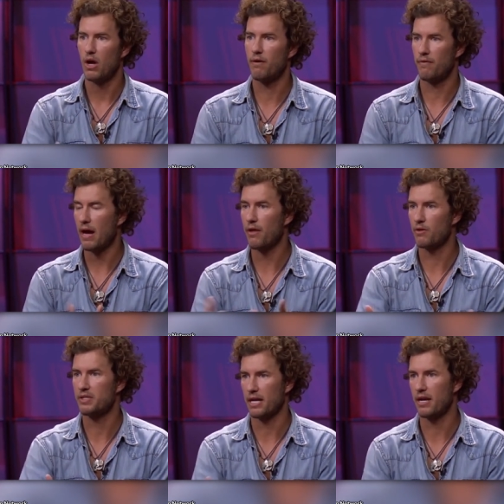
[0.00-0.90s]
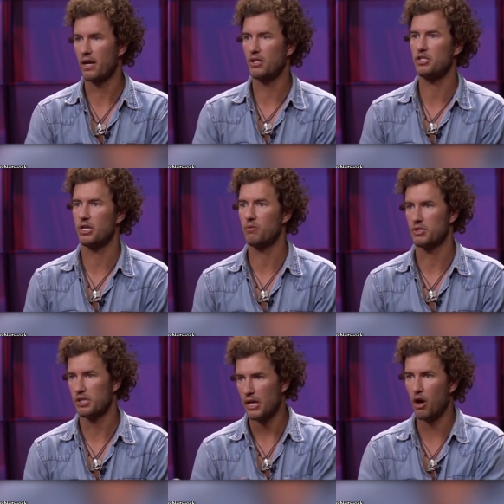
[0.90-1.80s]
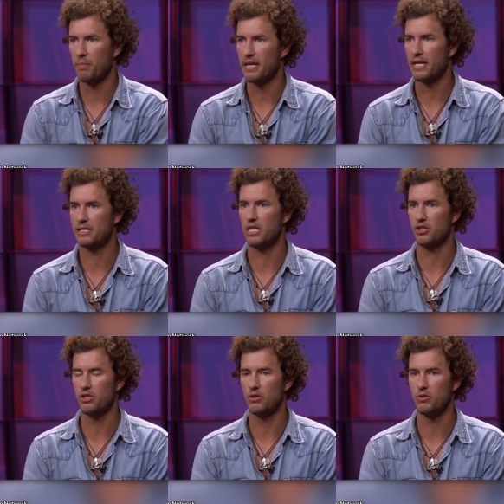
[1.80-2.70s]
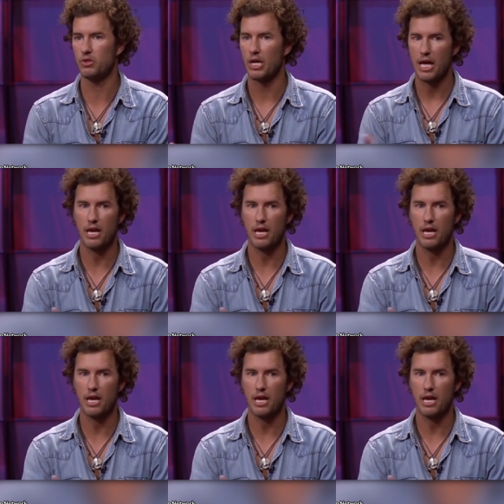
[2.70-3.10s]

of how their technology was helping kids get shoes.